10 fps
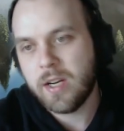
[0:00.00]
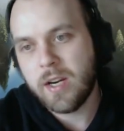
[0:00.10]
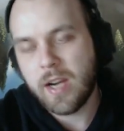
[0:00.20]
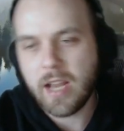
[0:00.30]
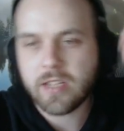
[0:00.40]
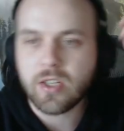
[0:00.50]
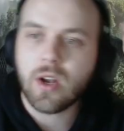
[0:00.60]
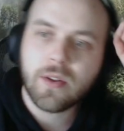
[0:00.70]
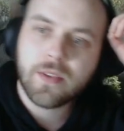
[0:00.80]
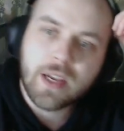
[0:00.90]

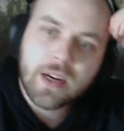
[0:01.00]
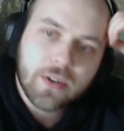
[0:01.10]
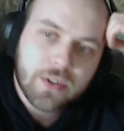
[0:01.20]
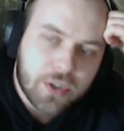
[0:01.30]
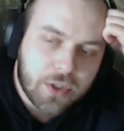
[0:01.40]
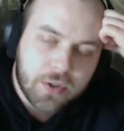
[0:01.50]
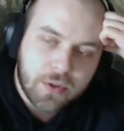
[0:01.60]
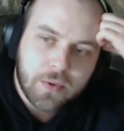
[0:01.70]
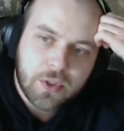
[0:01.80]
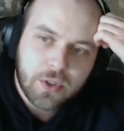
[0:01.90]
there
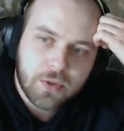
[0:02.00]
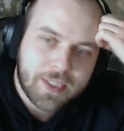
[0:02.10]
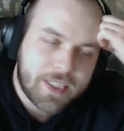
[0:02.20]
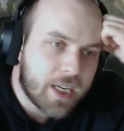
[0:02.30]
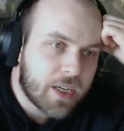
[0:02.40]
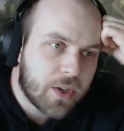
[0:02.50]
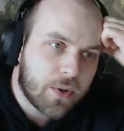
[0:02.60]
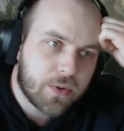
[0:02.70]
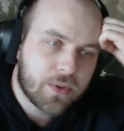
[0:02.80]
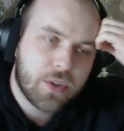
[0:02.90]
to
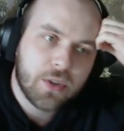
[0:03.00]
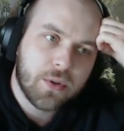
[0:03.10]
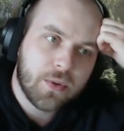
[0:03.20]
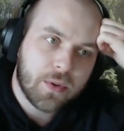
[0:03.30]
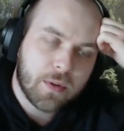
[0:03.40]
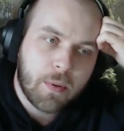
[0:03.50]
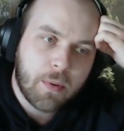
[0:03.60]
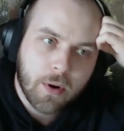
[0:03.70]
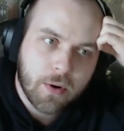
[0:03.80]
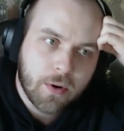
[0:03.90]
signal to the
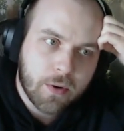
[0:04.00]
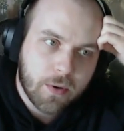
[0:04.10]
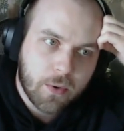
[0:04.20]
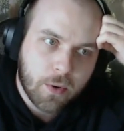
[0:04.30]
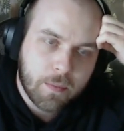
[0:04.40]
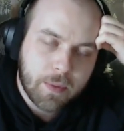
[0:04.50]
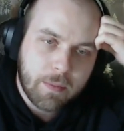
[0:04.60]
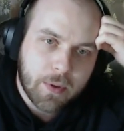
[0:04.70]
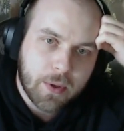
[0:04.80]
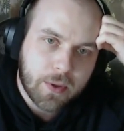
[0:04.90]
poor or
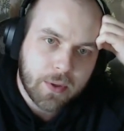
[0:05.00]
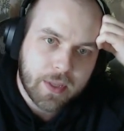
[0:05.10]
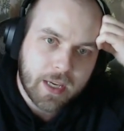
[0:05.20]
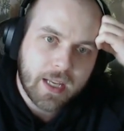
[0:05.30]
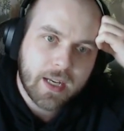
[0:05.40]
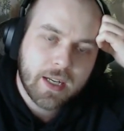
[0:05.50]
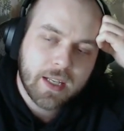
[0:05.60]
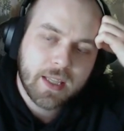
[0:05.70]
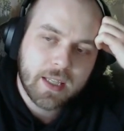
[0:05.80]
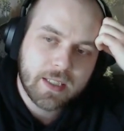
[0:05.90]
people that
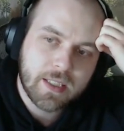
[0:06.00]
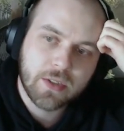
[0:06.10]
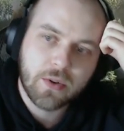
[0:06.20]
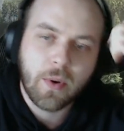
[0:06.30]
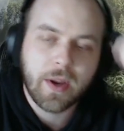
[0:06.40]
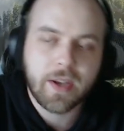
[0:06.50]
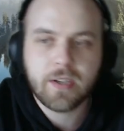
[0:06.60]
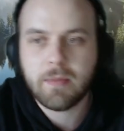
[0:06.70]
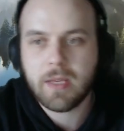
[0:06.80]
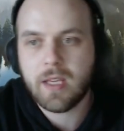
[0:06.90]
this is going to
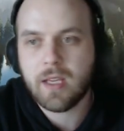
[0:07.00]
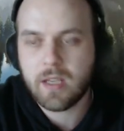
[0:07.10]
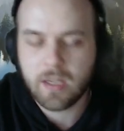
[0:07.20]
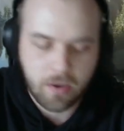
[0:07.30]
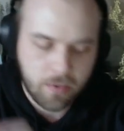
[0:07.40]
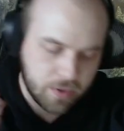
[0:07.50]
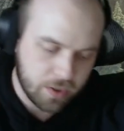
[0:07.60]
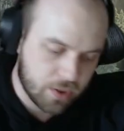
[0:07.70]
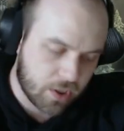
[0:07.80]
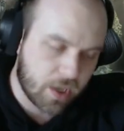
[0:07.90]
be,
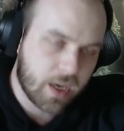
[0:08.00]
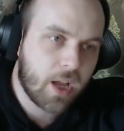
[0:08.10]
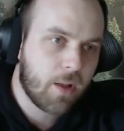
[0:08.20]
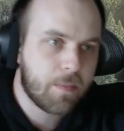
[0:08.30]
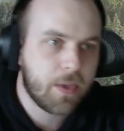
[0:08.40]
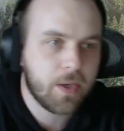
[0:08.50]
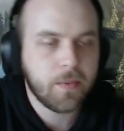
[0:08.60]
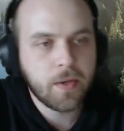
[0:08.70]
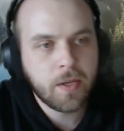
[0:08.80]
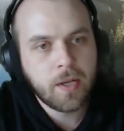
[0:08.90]
this is going to help you,
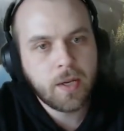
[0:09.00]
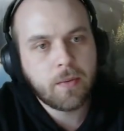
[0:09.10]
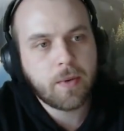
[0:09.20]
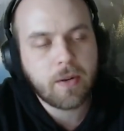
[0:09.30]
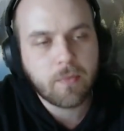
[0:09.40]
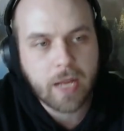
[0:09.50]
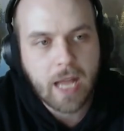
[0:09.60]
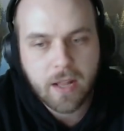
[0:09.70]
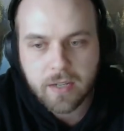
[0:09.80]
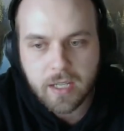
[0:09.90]
when in
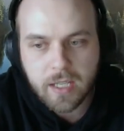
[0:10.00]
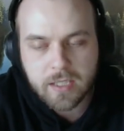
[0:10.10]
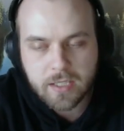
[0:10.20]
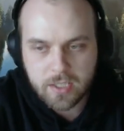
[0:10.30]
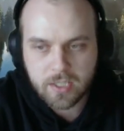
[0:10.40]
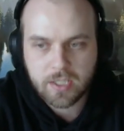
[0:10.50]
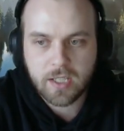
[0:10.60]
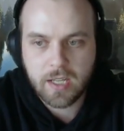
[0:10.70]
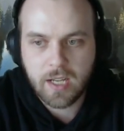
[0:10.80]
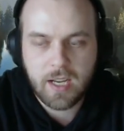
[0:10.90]
reality it's just
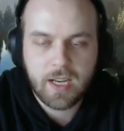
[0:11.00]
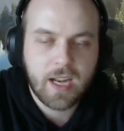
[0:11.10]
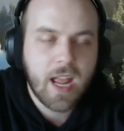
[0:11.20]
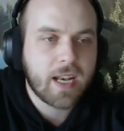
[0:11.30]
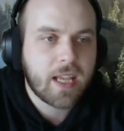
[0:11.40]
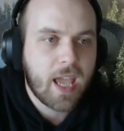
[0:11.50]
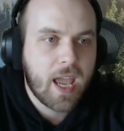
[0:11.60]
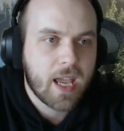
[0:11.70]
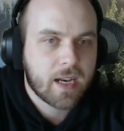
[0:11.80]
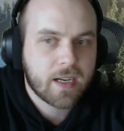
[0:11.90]
it
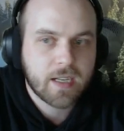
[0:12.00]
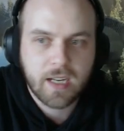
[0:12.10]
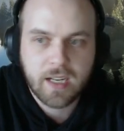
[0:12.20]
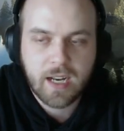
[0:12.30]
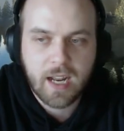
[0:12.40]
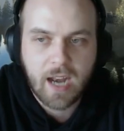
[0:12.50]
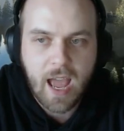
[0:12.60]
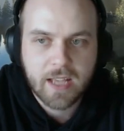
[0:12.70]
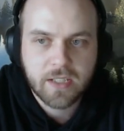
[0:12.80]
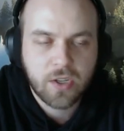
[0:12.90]
can't. It
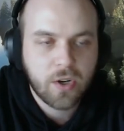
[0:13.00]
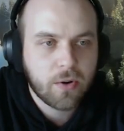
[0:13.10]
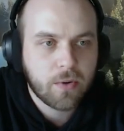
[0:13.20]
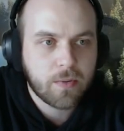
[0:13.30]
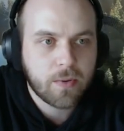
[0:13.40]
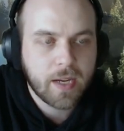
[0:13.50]
has no